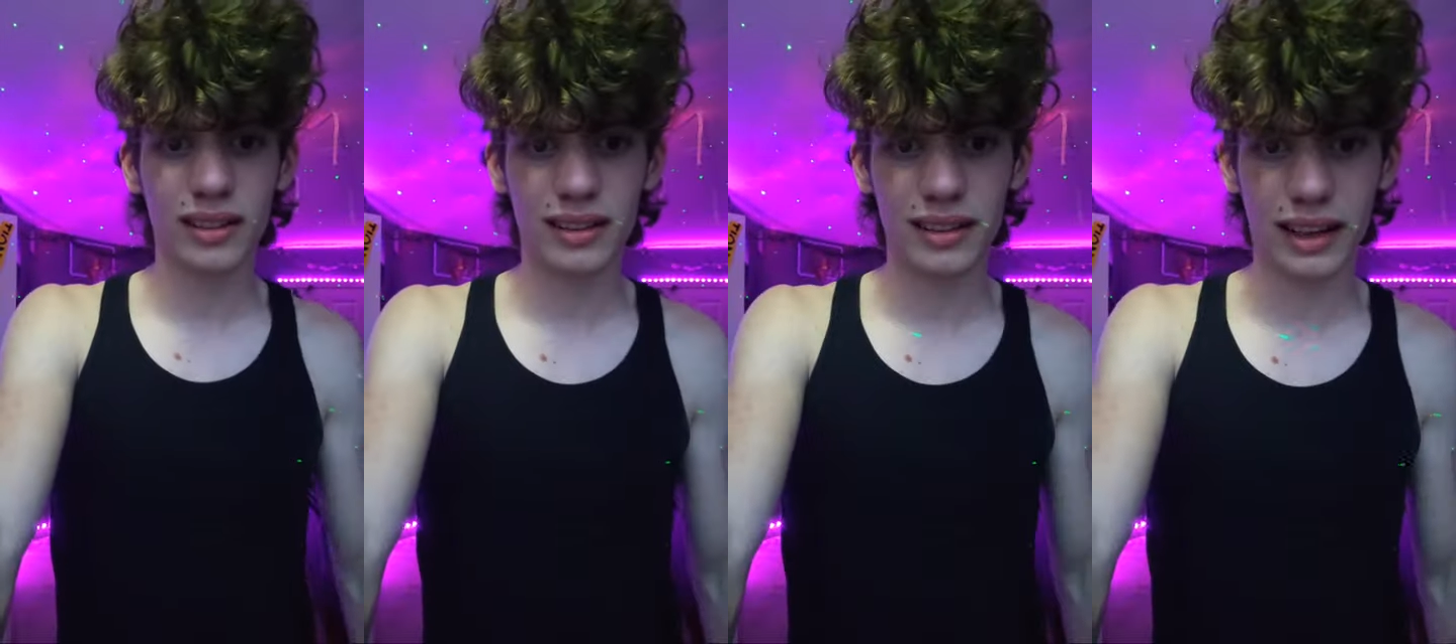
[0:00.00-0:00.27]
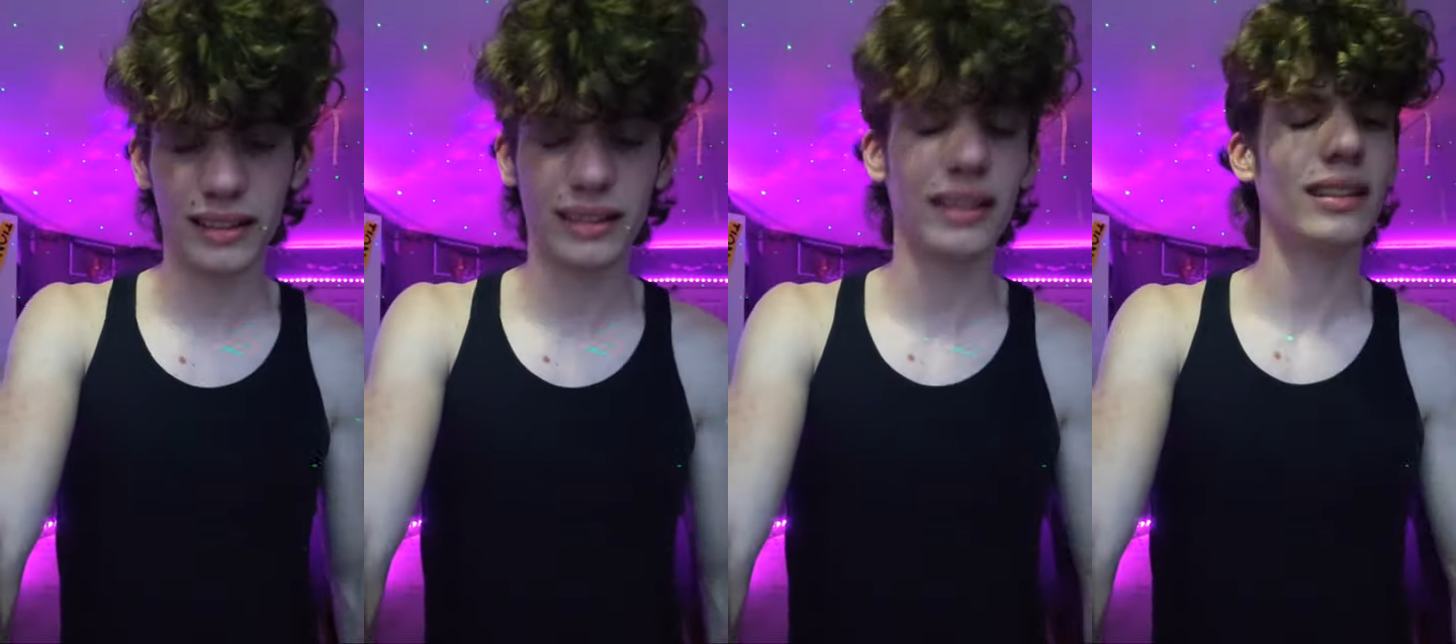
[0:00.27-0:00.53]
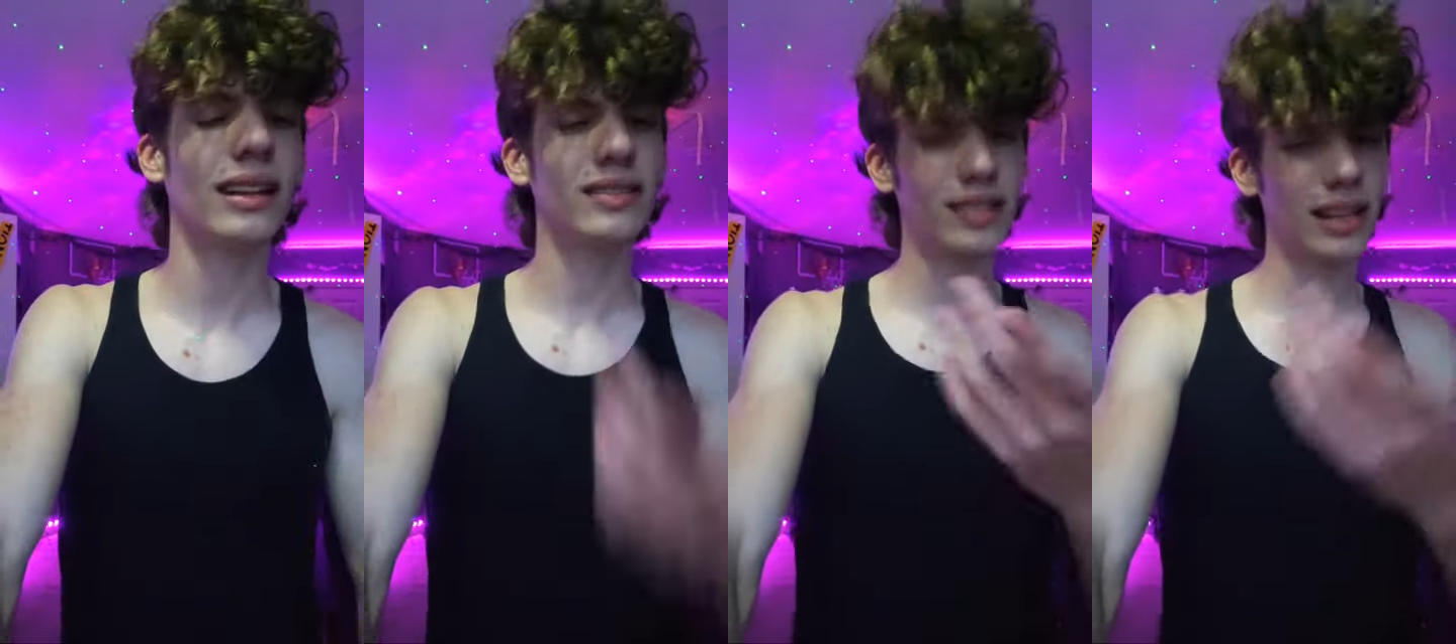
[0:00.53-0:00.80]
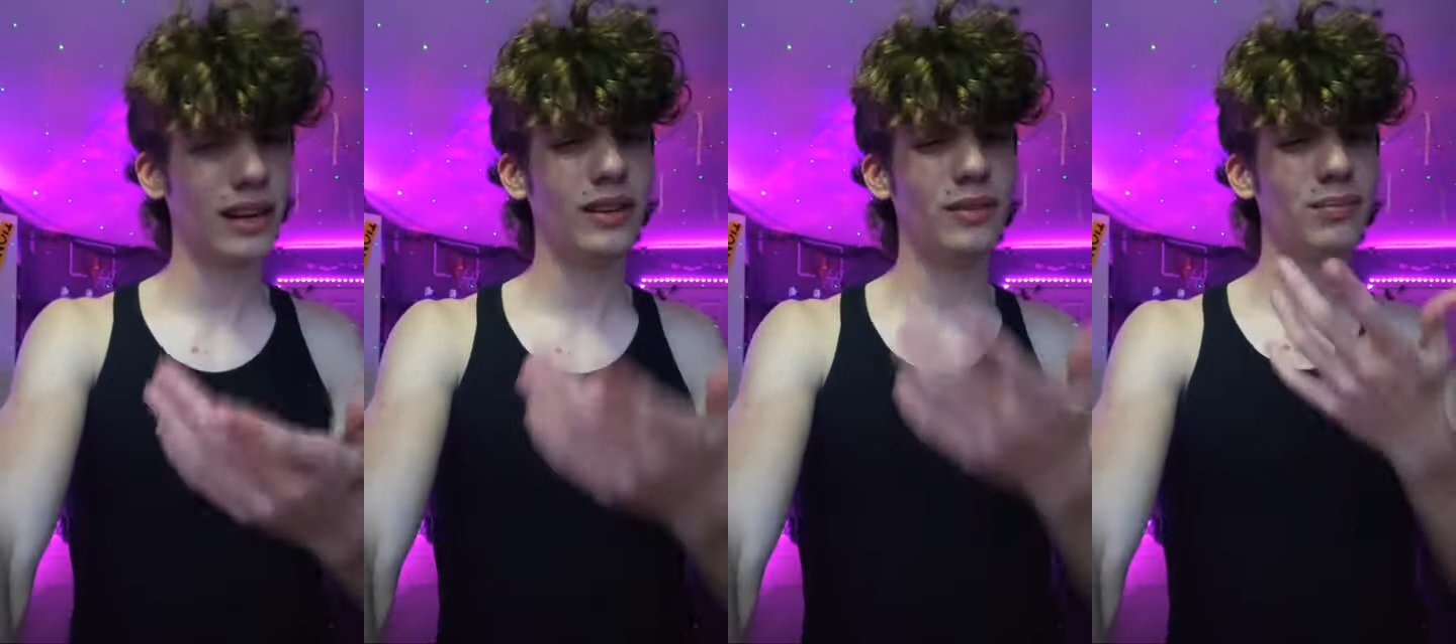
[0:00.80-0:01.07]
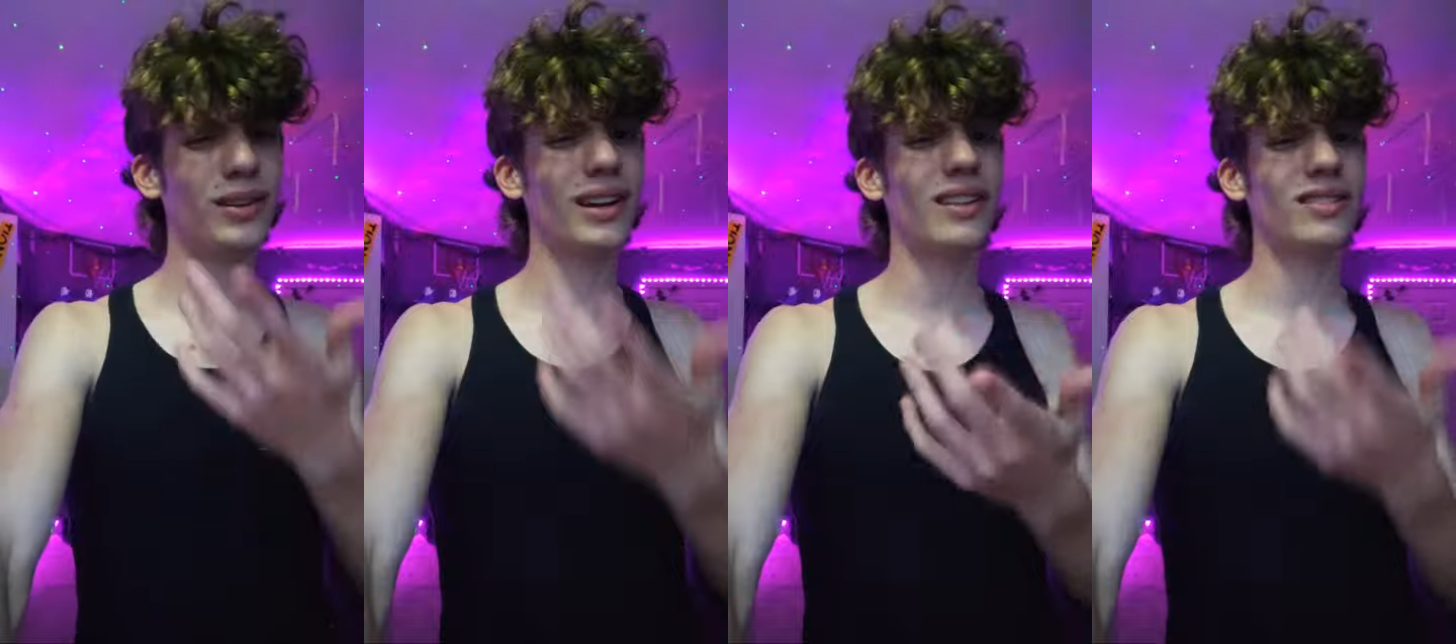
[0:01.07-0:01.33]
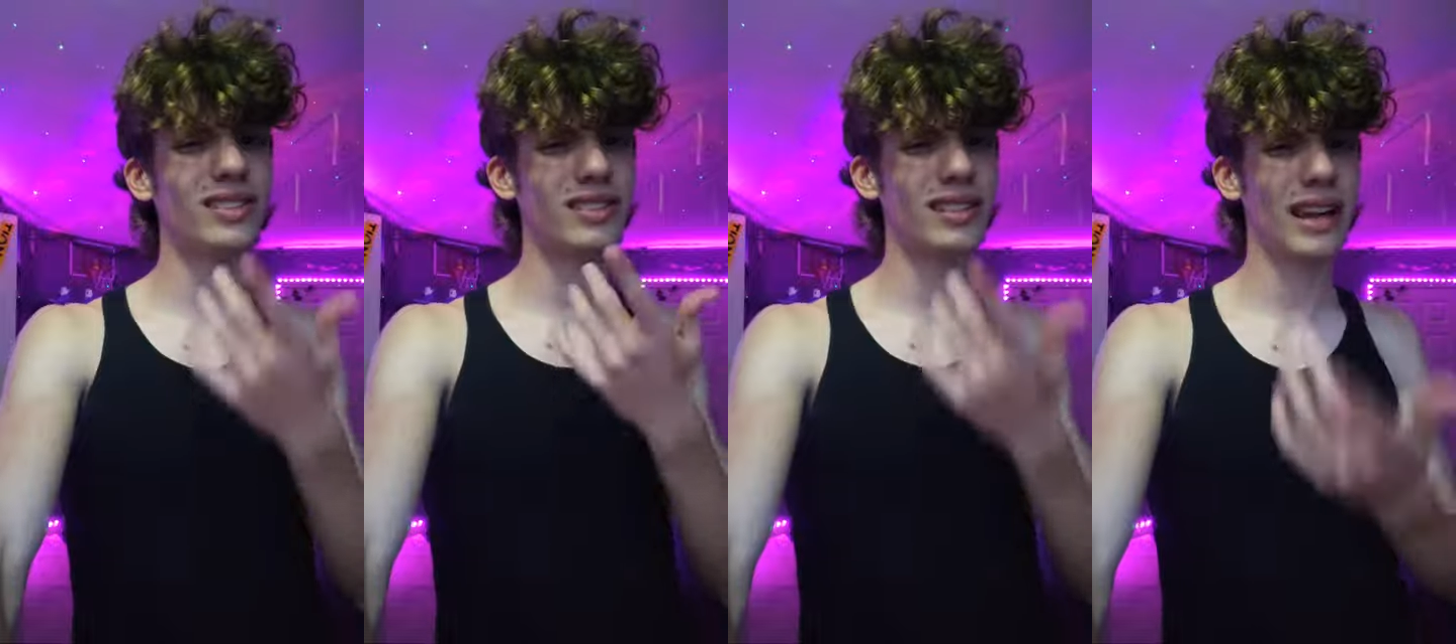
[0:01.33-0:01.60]
I think that's how you pronounce
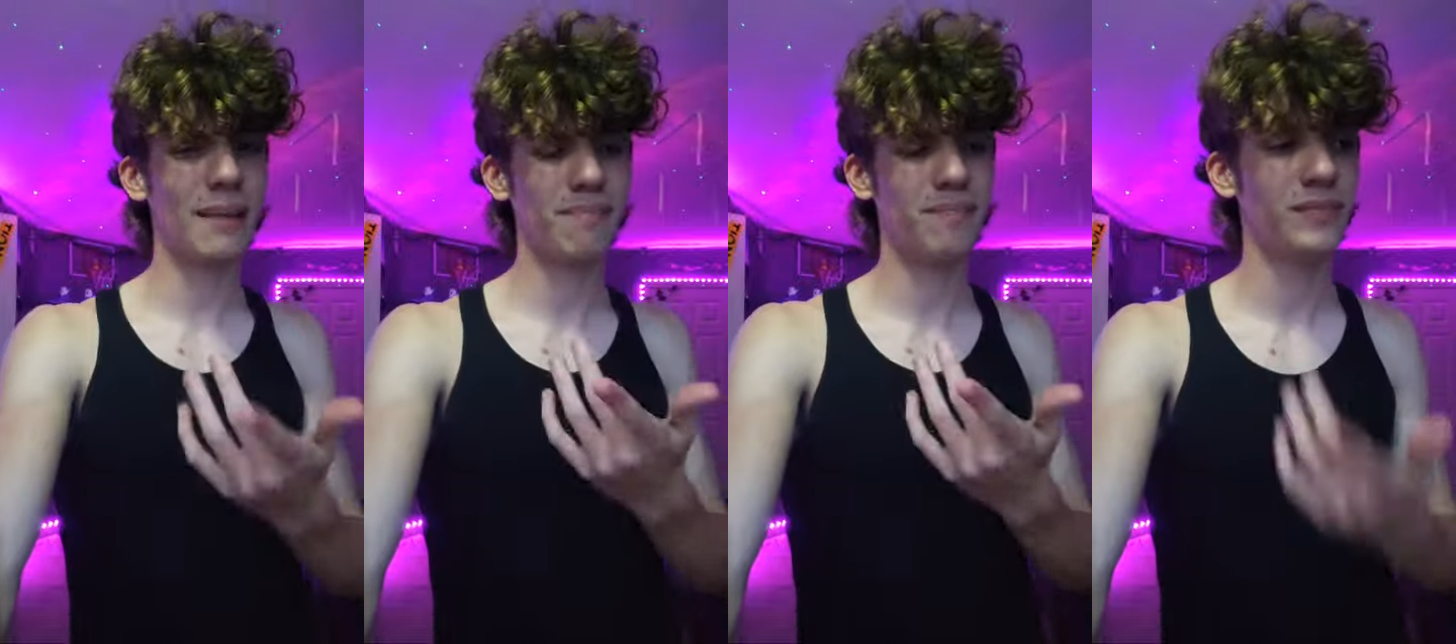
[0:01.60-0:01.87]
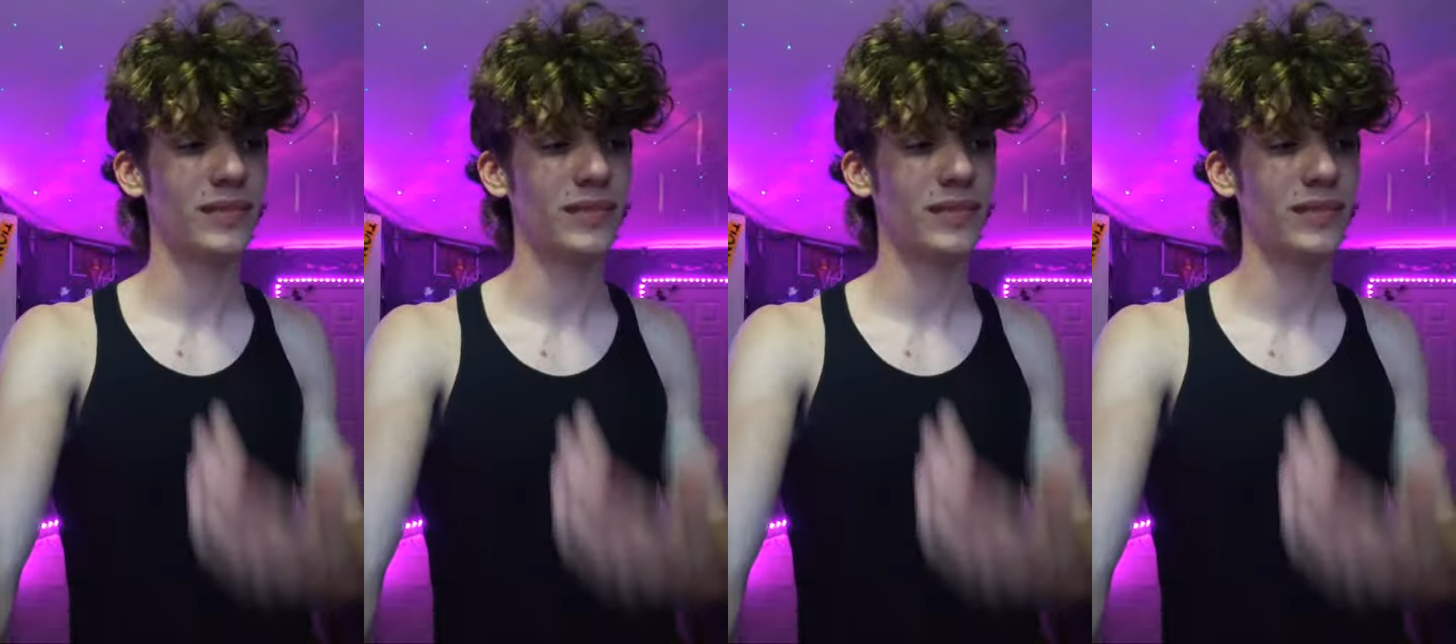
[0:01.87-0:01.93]
his name.